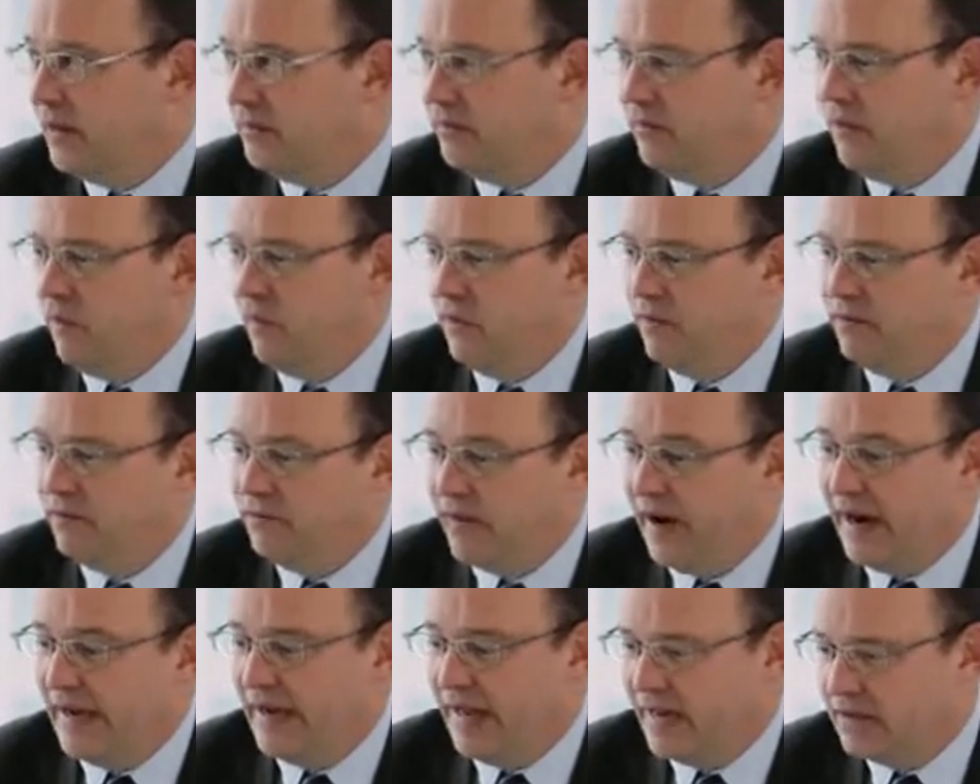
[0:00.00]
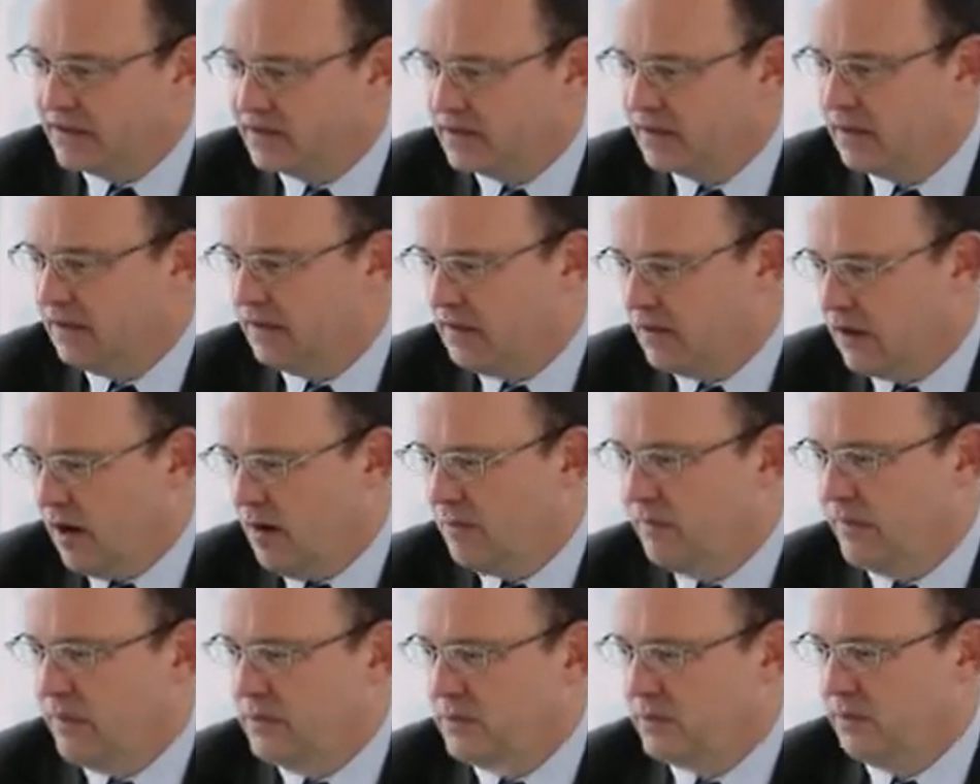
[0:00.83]
A foreign finance
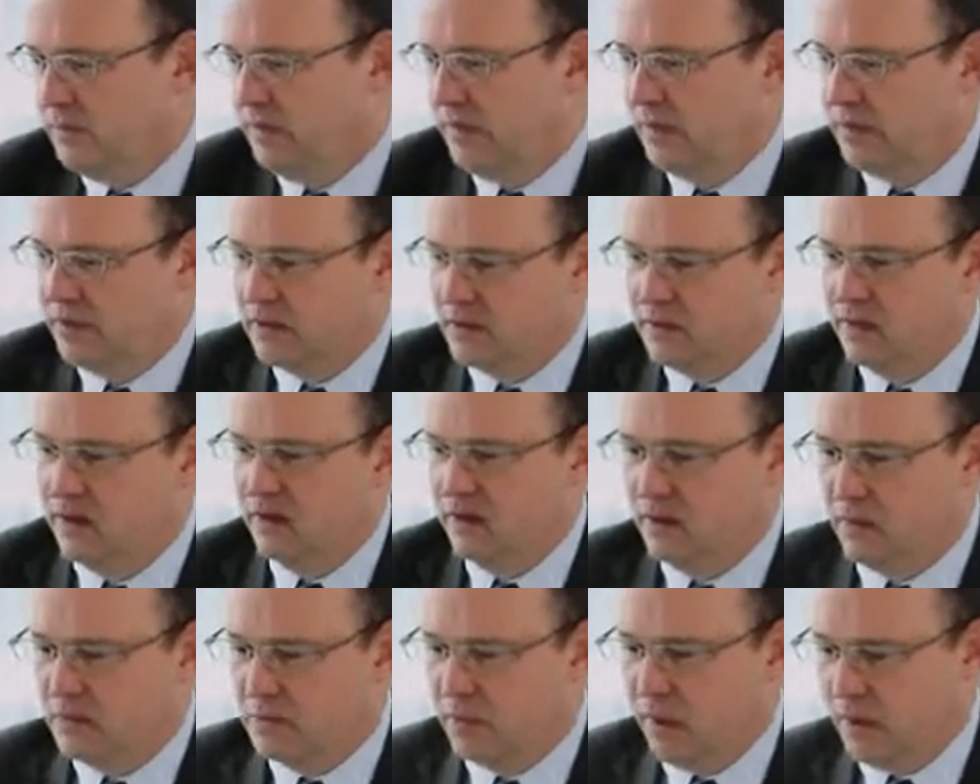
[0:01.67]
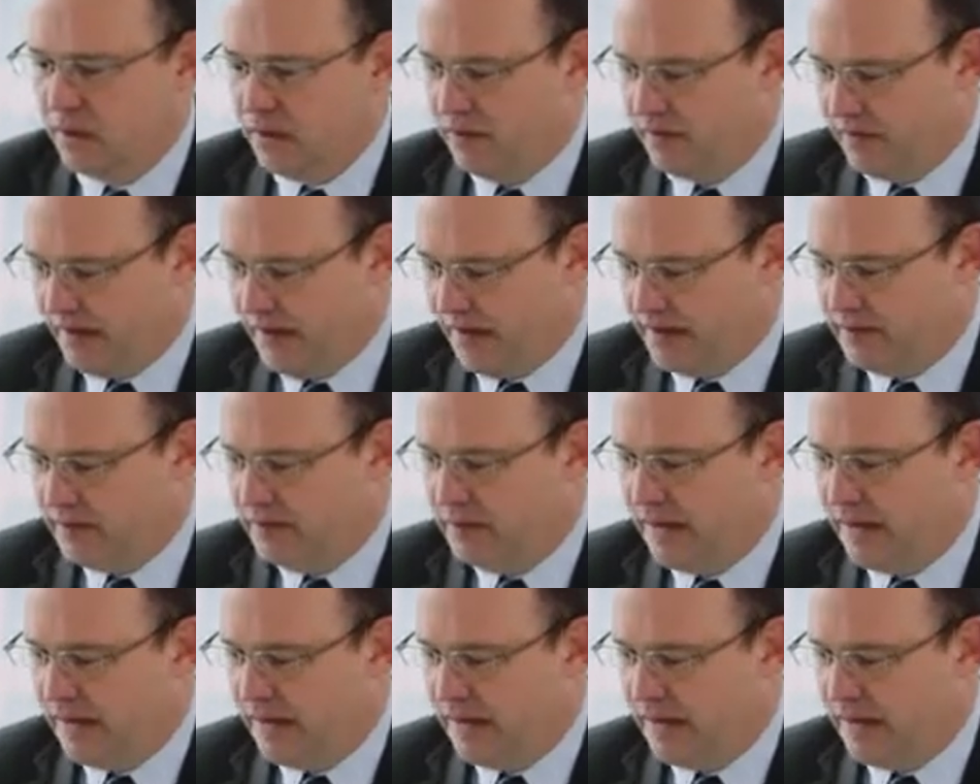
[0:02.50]
company should be considered as part of that